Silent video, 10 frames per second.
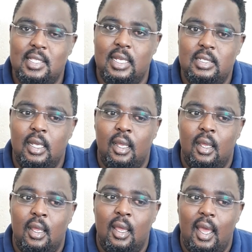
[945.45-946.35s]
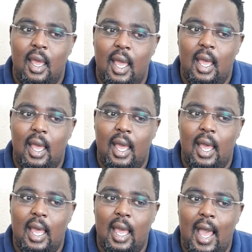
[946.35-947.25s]
that
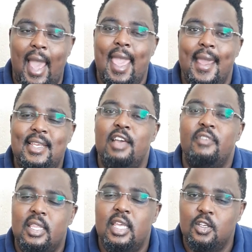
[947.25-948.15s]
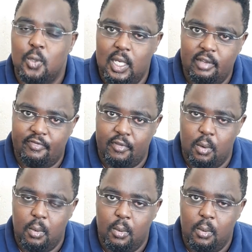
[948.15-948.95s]
I had everything to live for.